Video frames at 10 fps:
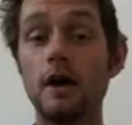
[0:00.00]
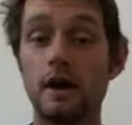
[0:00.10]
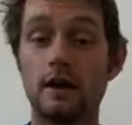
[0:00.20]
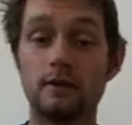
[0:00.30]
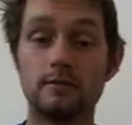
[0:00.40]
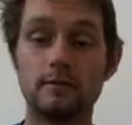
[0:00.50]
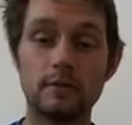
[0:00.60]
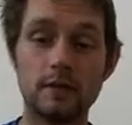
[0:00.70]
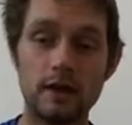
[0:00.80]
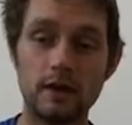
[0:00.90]
and
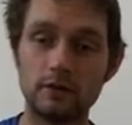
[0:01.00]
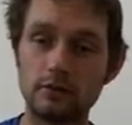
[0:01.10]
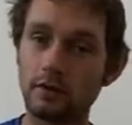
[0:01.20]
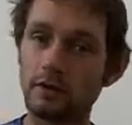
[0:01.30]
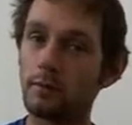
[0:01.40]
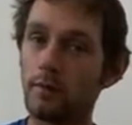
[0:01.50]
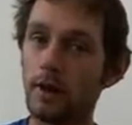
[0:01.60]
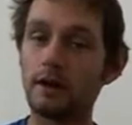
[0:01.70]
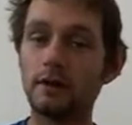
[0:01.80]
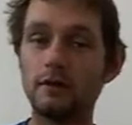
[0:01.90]
sort of
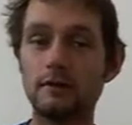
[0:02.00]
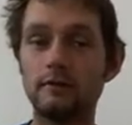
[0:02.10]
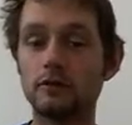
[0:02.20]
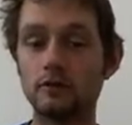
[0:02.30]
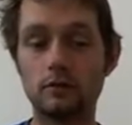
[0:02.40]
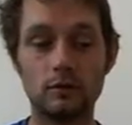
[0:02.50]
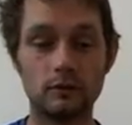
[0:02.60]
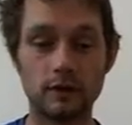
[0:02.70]
combining the visual,